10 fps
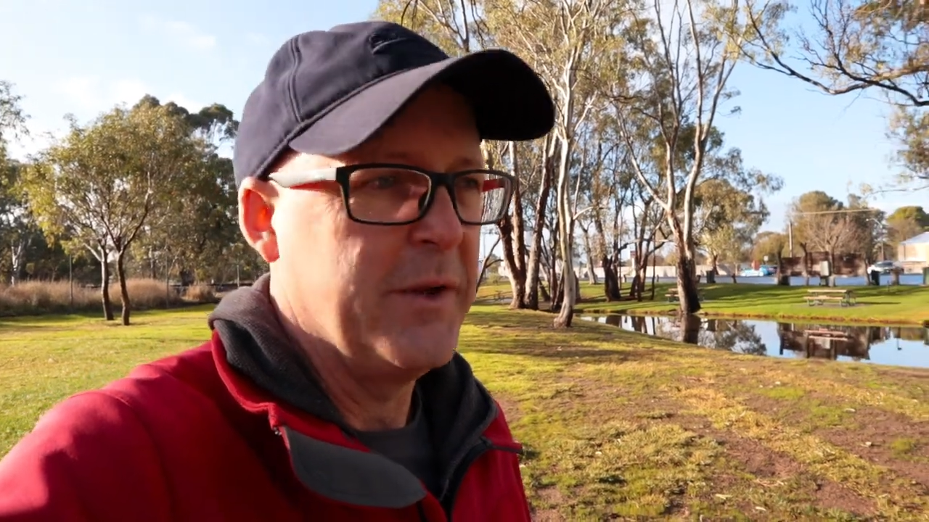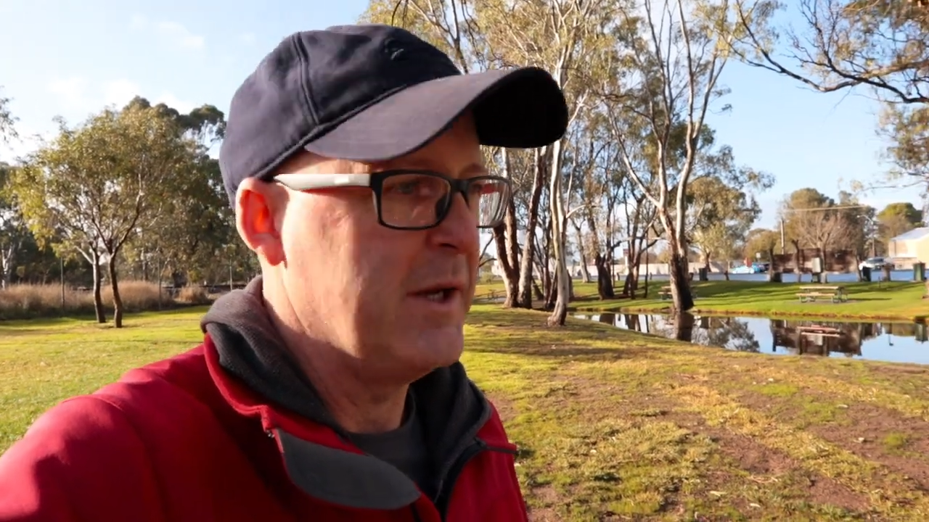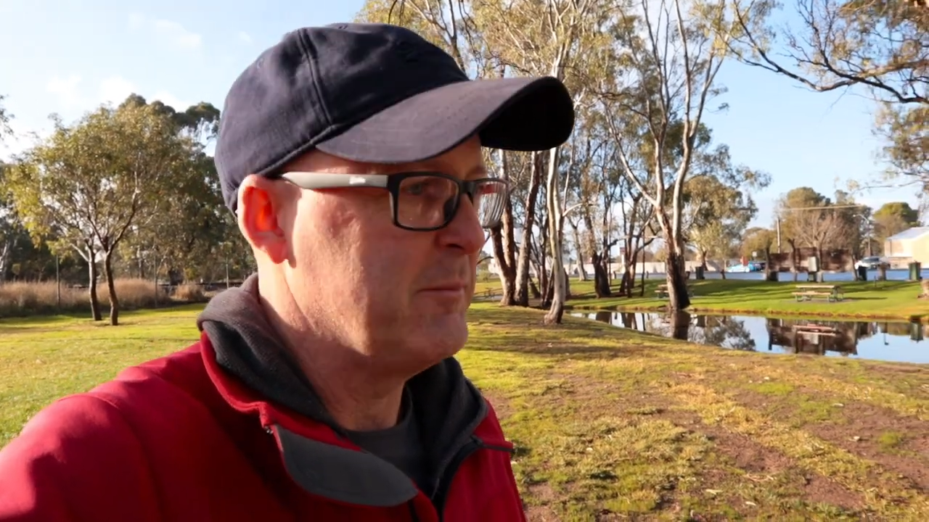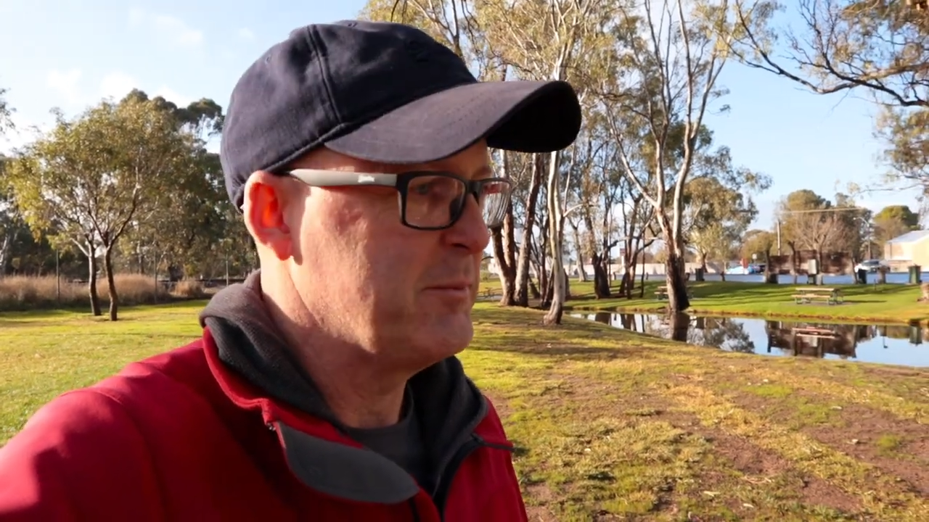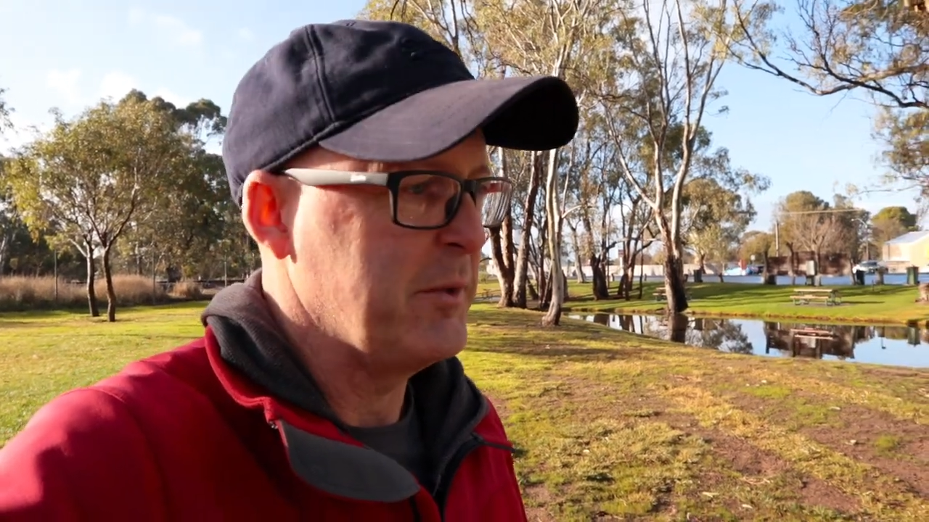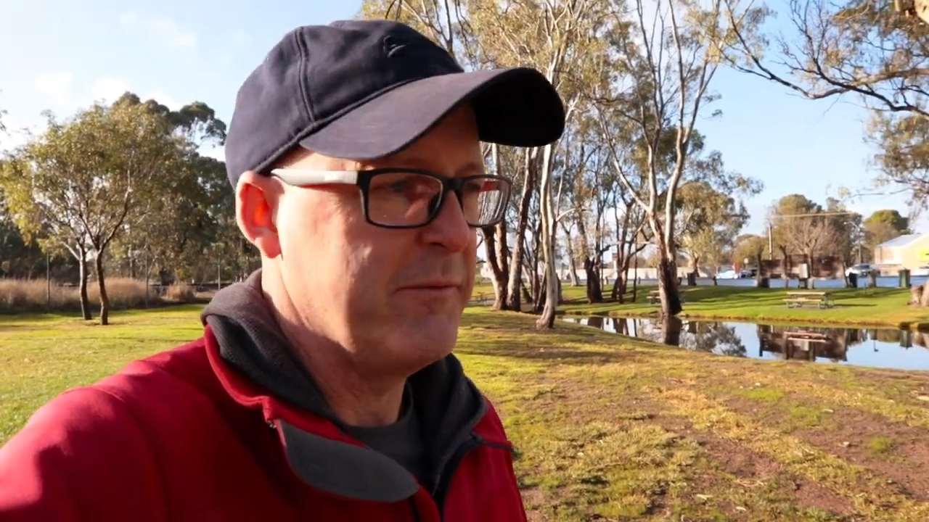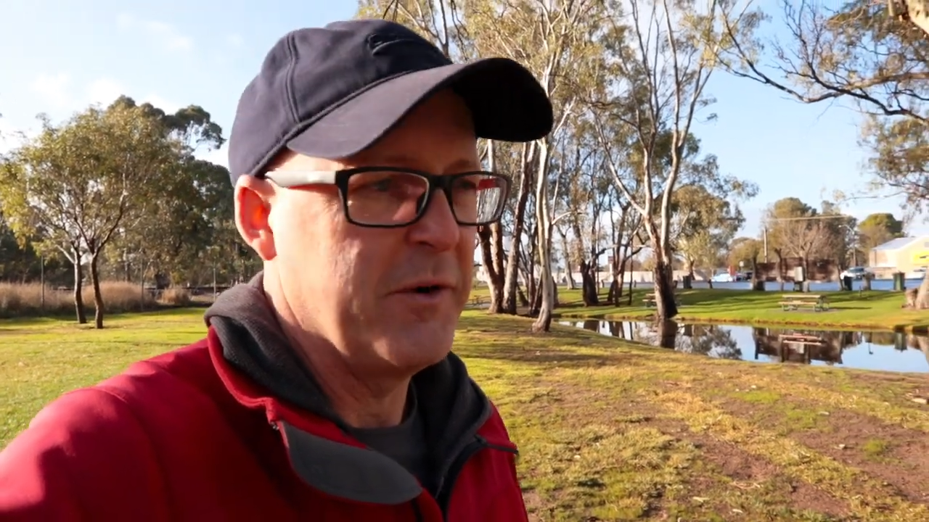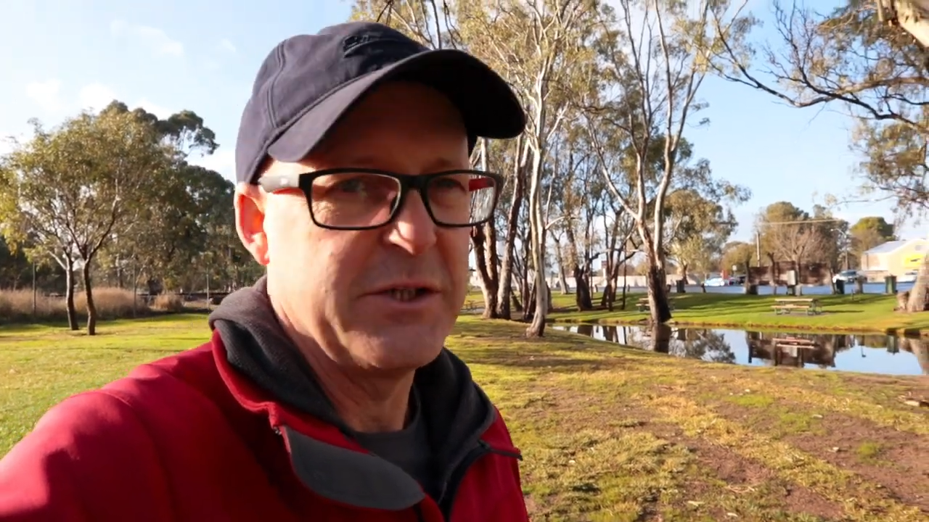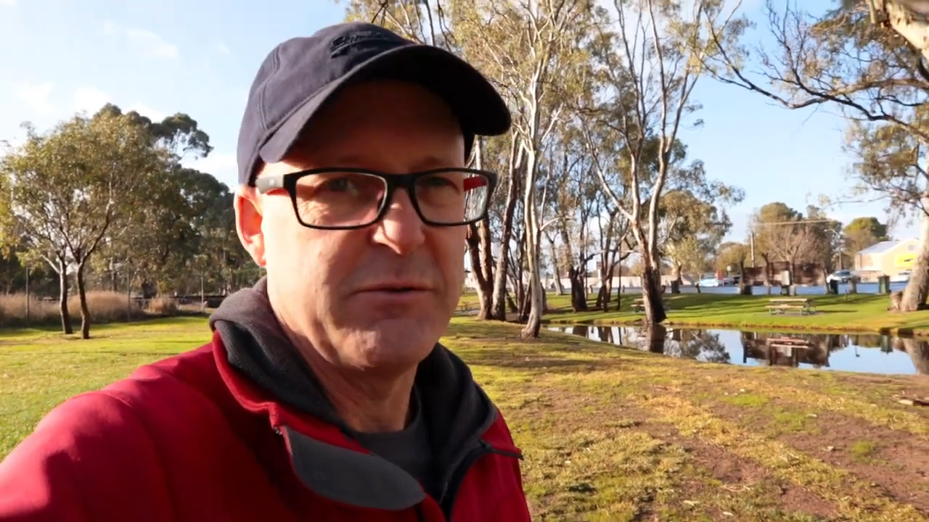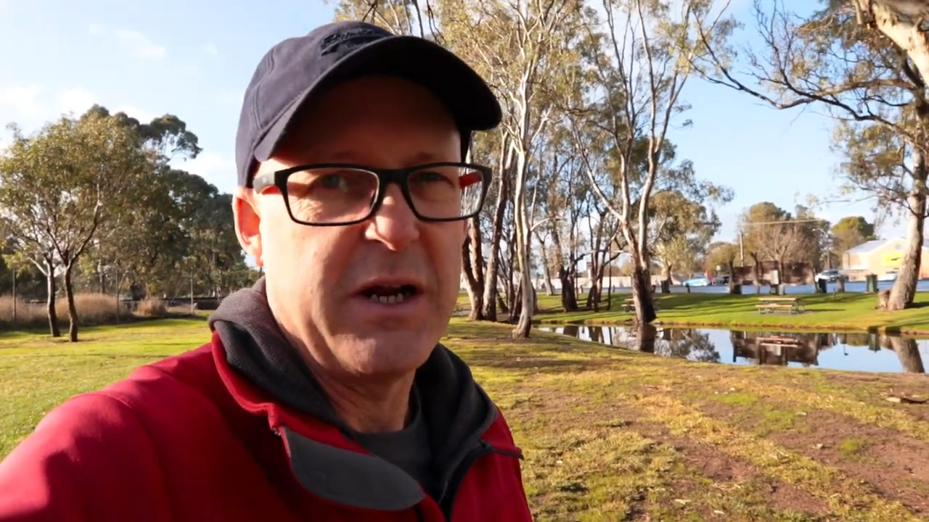Um, it's pretty
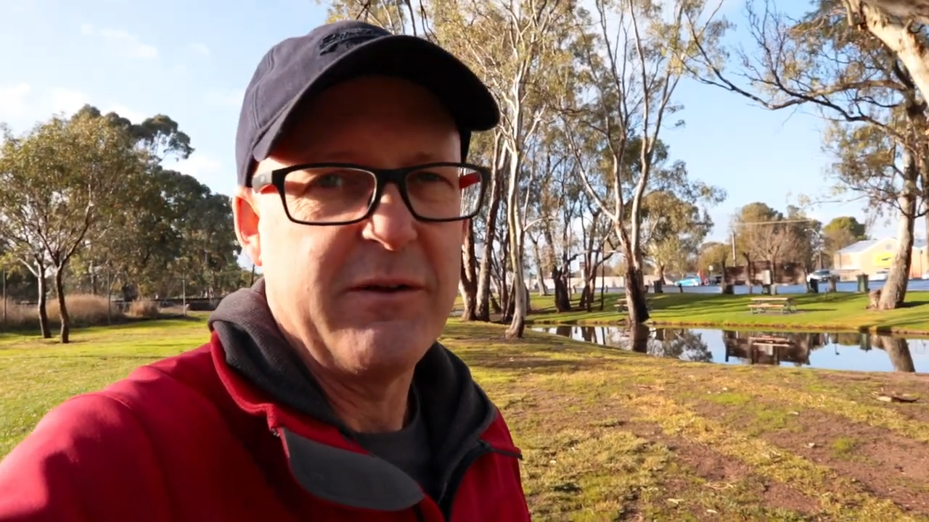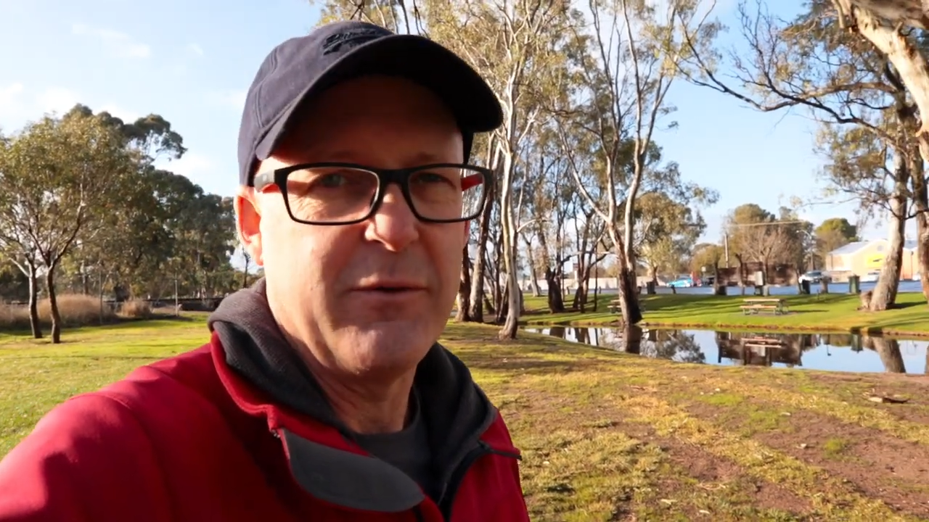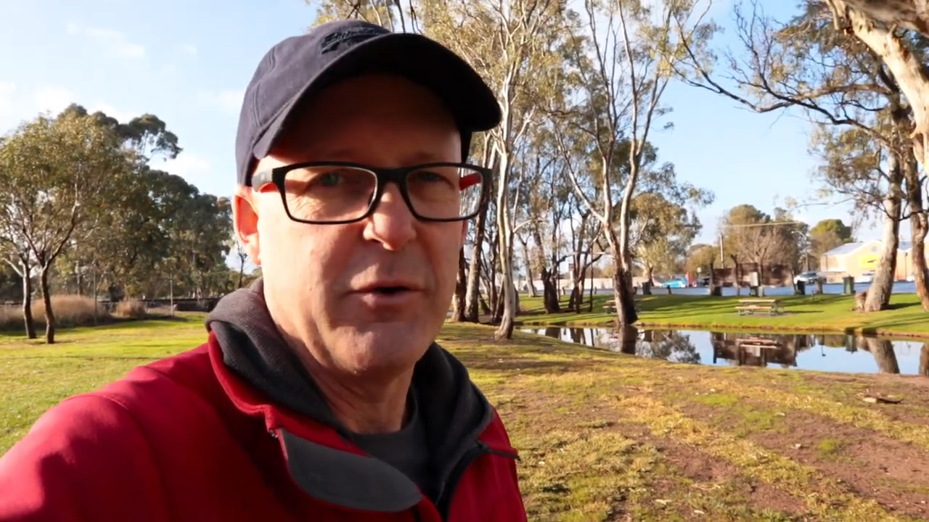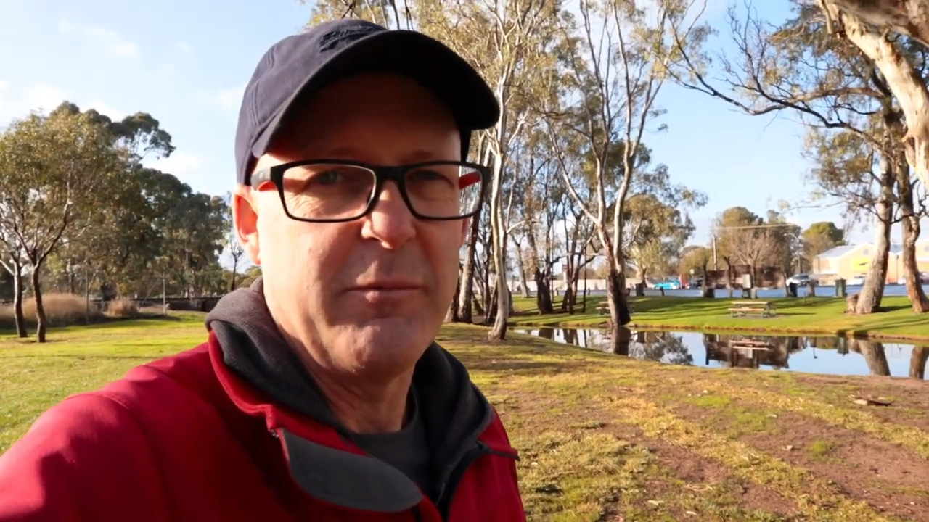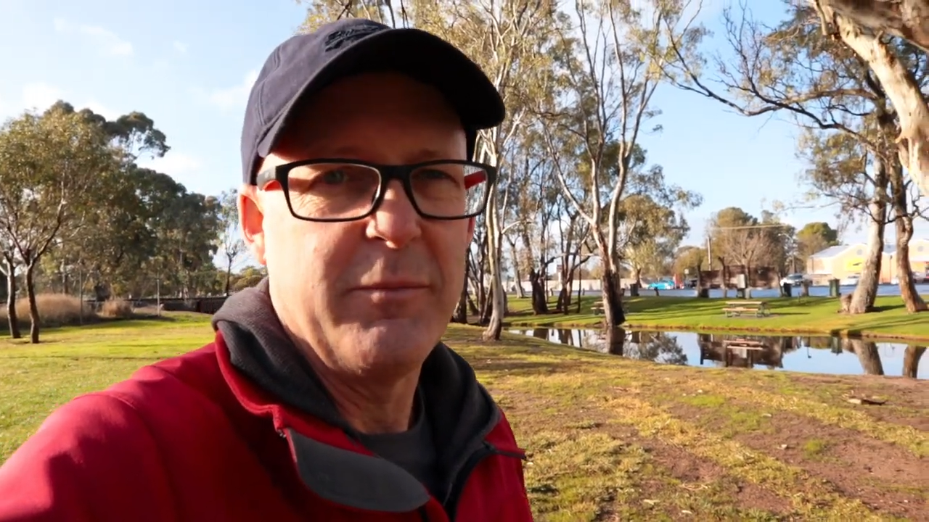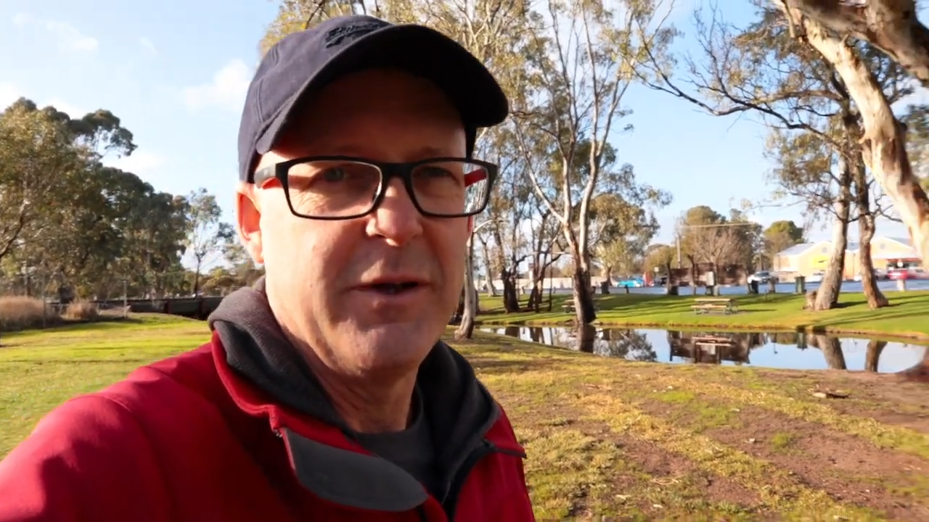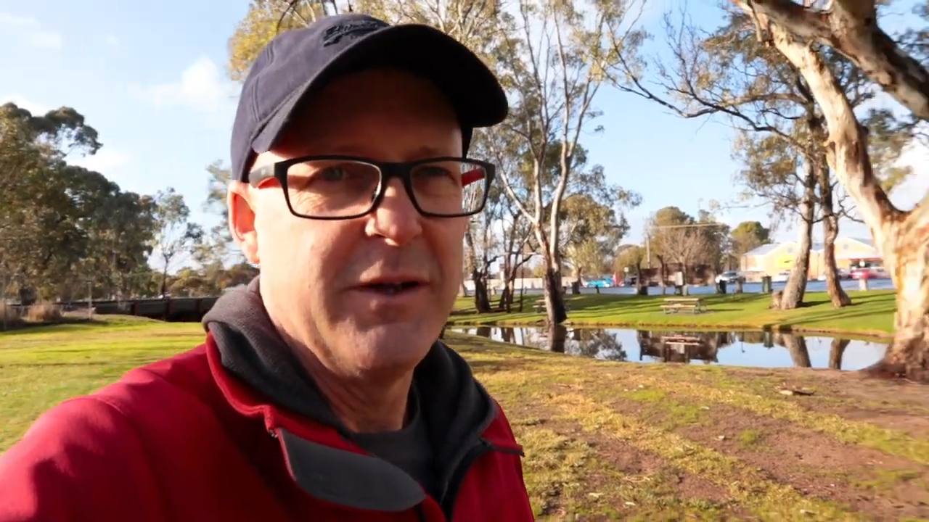frustrating for him.